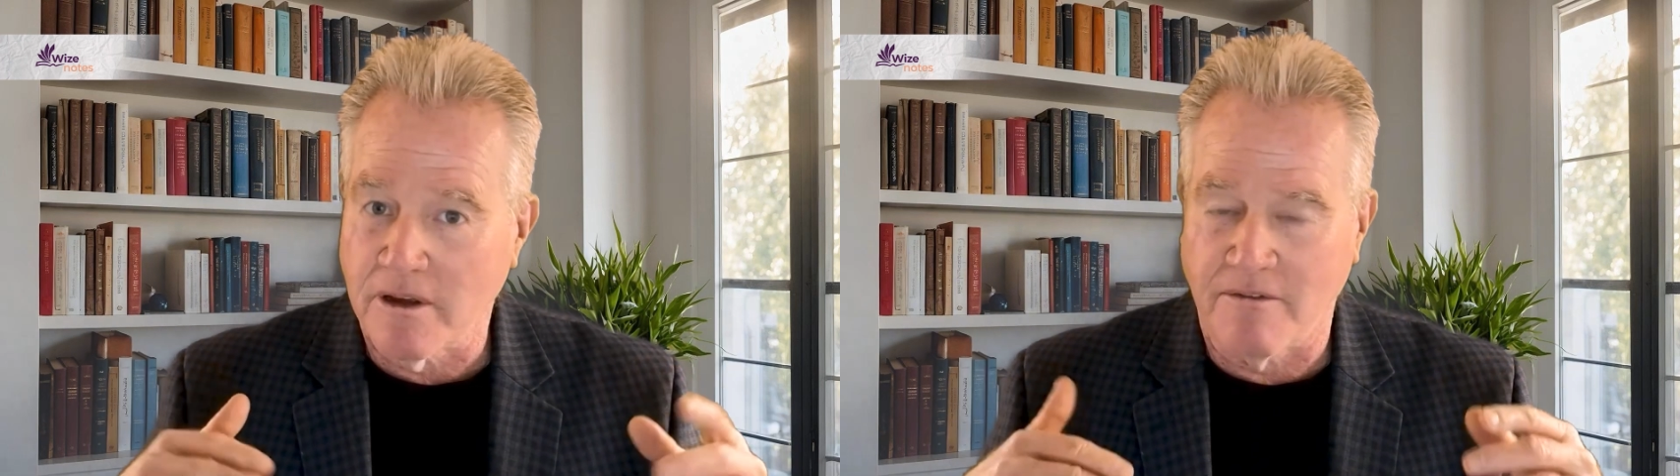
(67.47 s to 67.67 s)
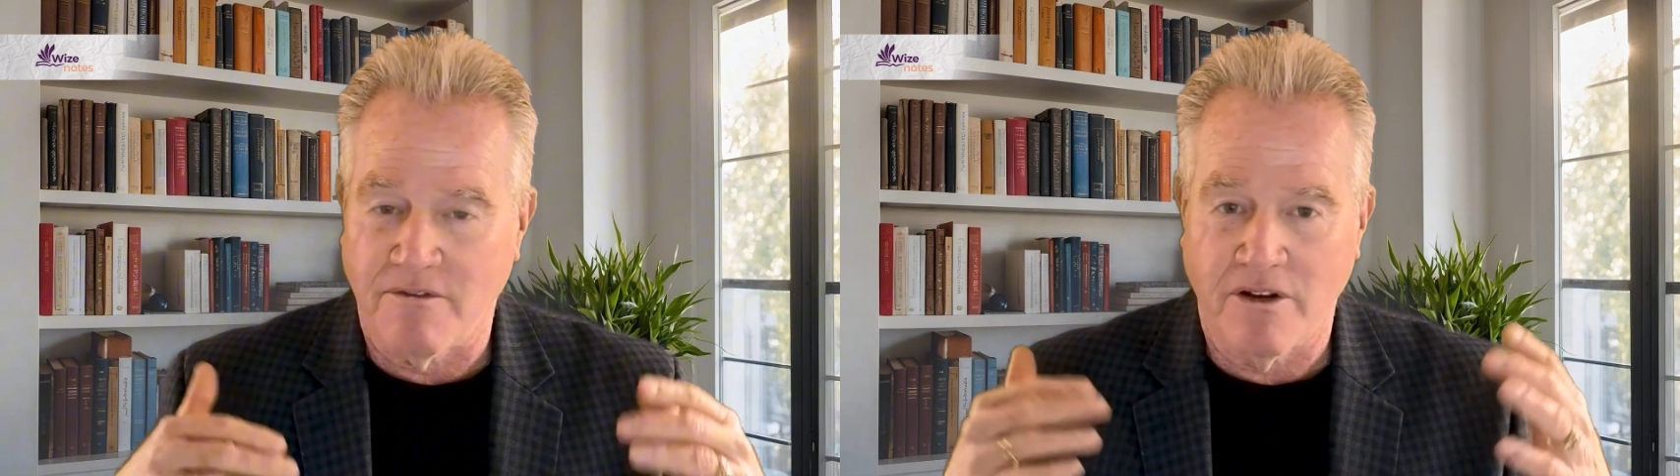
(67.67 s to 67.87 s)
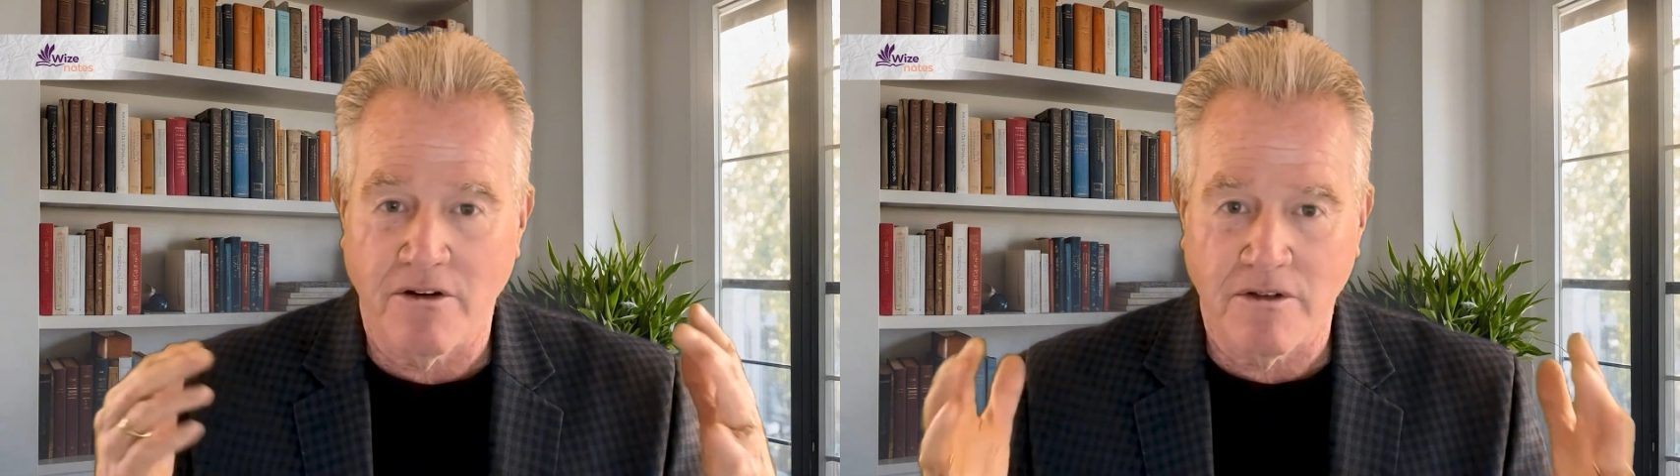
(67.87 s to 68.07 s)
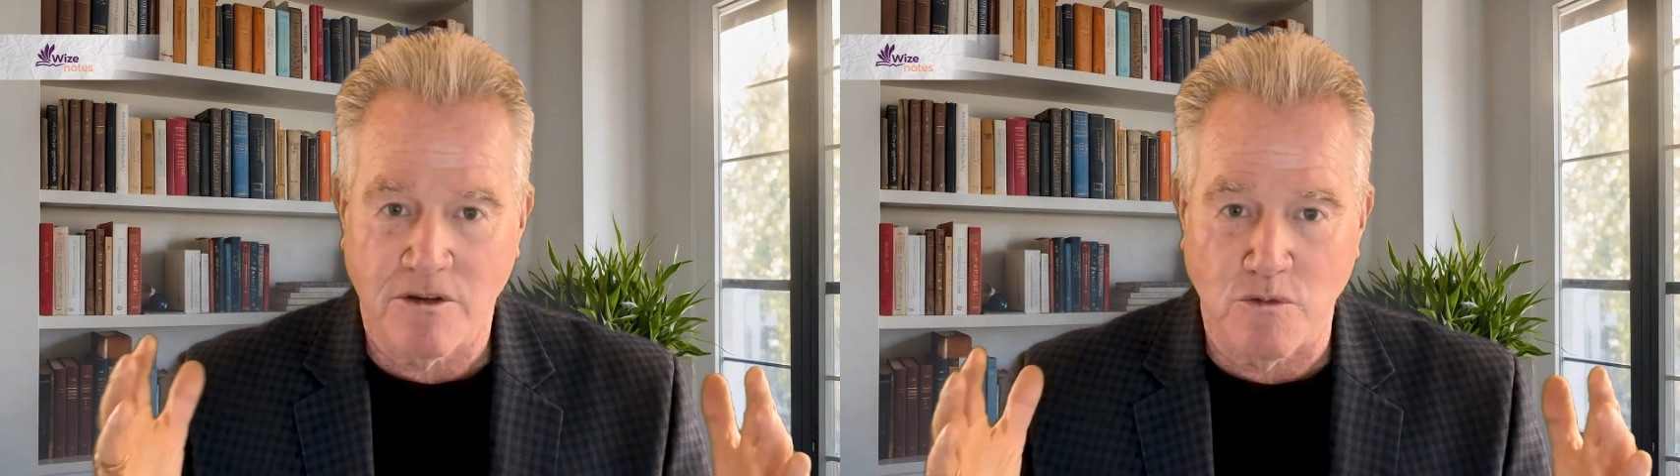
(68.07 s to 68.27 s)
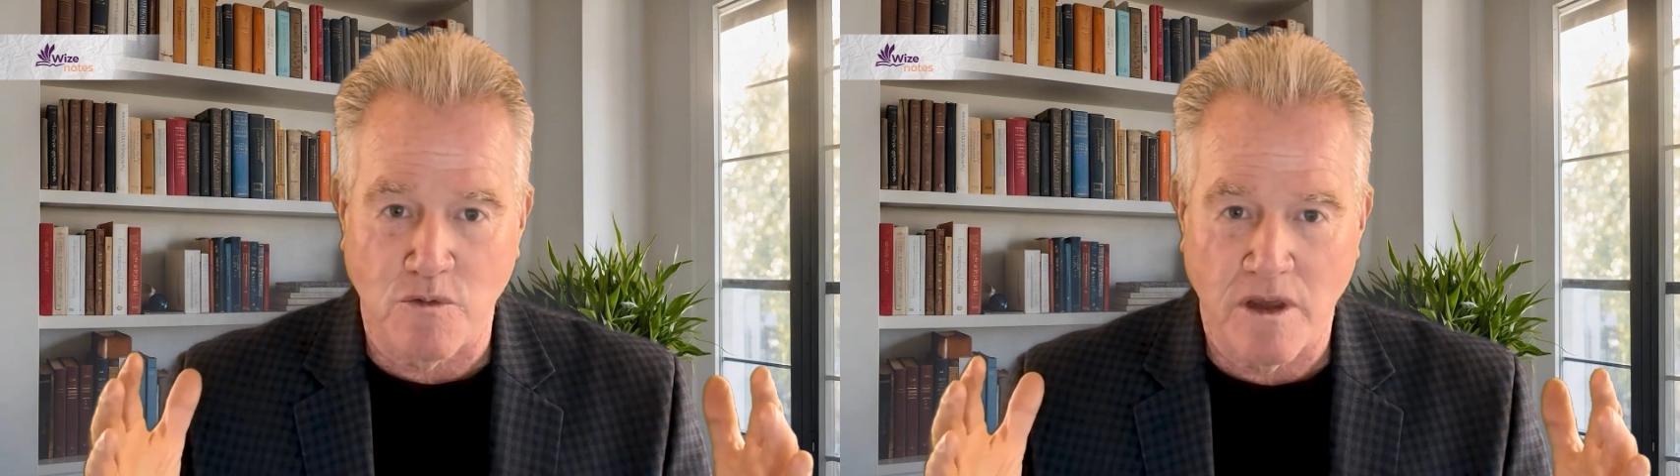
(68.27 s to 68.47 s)
and very
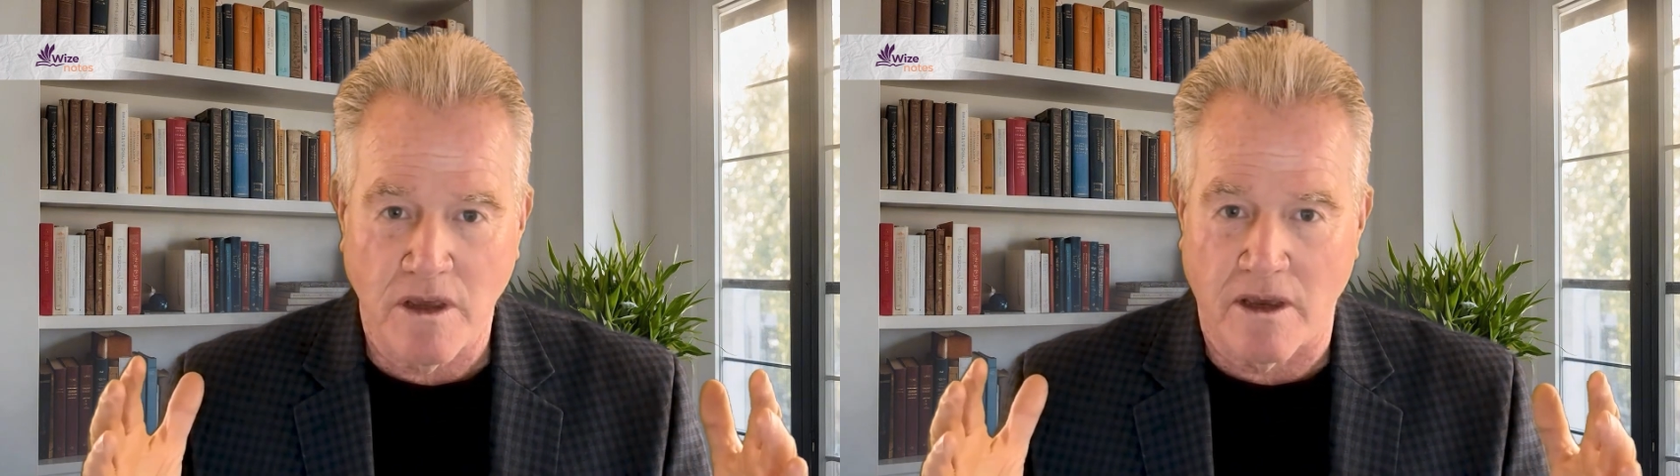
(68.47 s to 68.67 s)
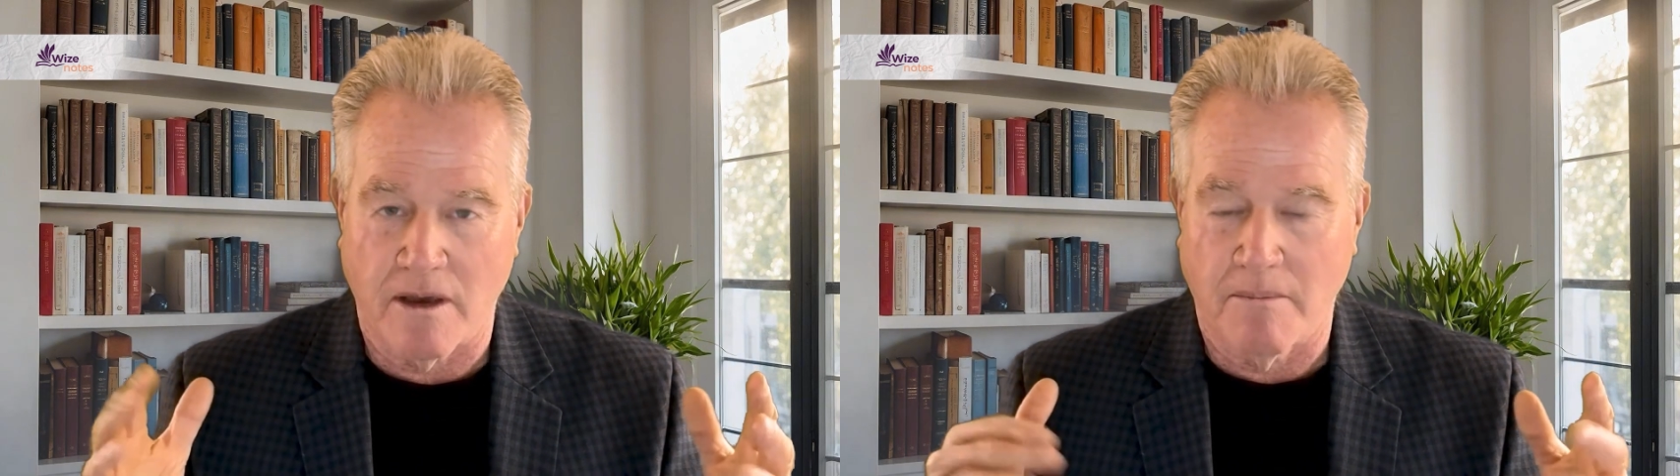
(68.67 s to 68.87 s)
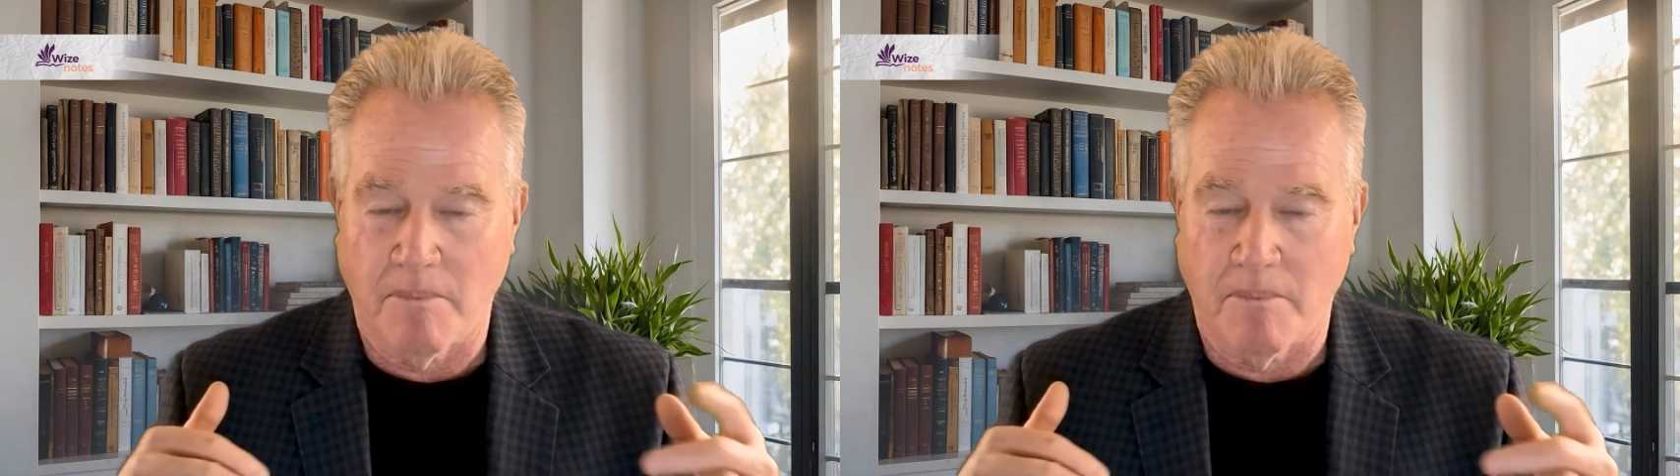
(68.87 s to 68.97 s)
unique